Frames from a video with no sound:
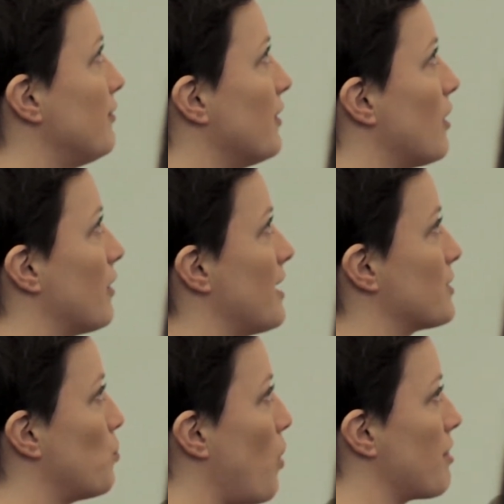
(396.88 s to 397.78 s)
feel that
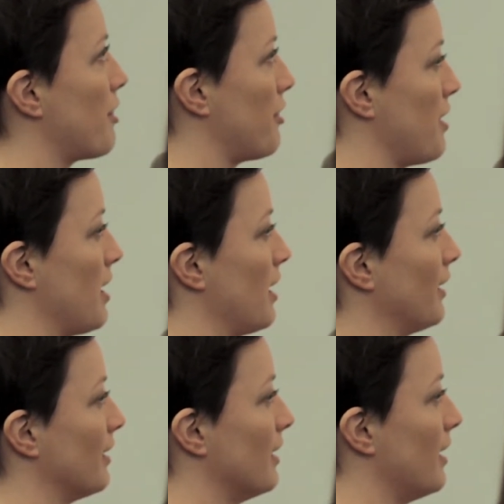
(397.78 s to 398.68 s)
there's one
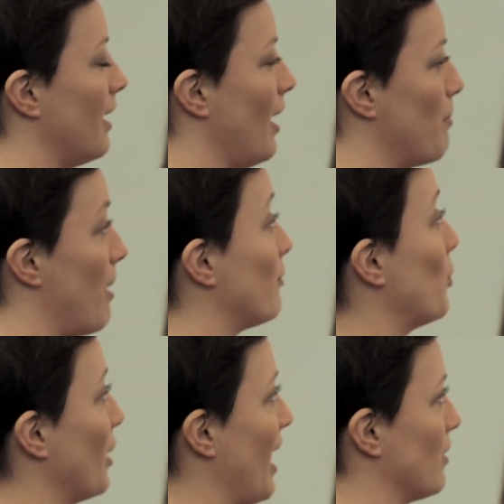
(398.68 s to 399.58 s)
thing above
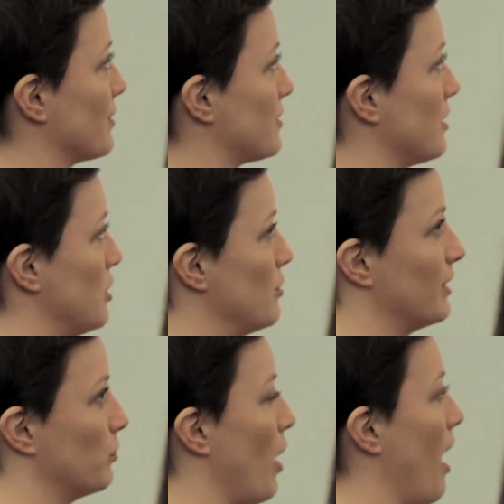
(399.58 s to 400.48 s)
all else that you
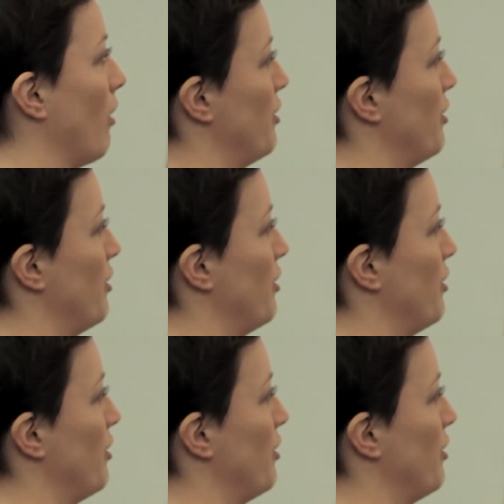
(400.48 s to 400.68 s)
did well,